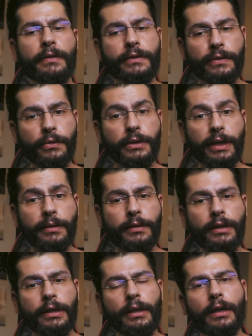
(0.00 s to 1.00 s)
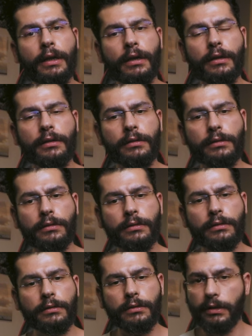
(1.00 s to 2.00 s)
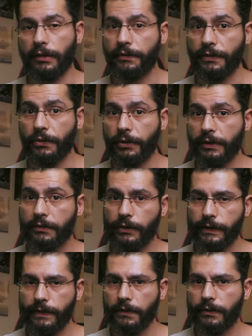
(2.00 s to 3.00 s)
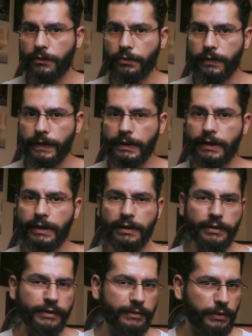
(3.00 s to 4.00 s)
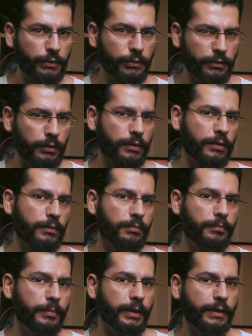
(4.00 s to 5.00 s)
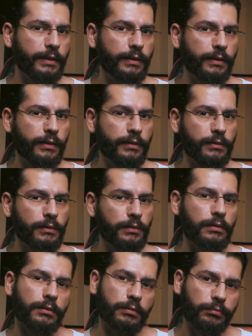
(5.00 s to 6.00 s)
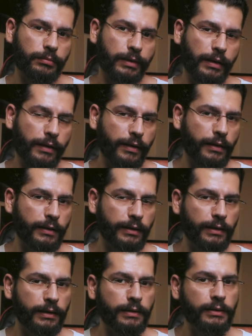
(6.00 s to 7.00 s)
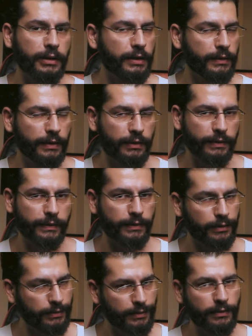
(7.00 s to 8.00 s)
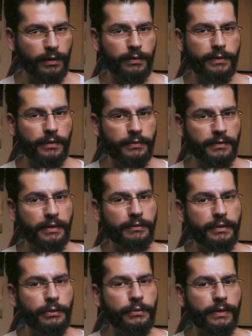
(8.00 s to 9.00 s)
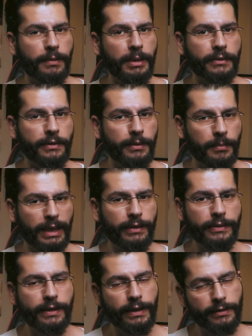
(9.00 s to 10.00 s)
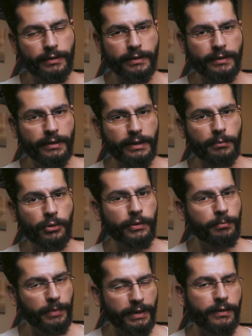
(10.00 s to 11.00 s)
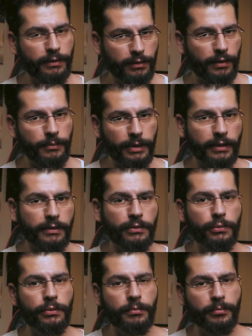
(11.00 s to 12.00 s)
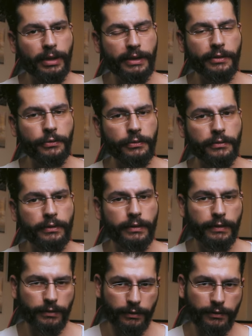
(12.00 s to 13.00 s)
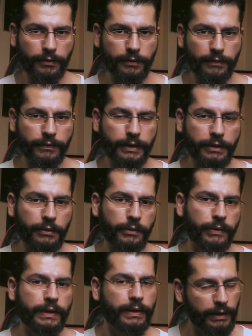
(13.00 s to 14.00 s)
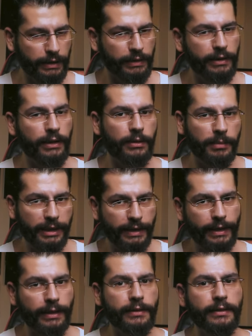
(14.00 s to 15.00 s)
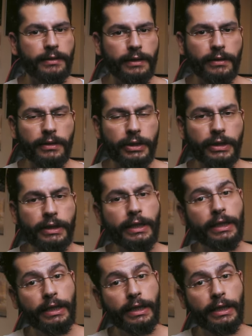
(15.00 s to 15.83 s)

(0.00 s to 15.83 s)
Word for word: so yeah, uh, if you're interested to see a review, but uh, I think in English there is tons of reviews about the mouse and the keyboard, but I'm gonna do my own videos in Arabic and in English.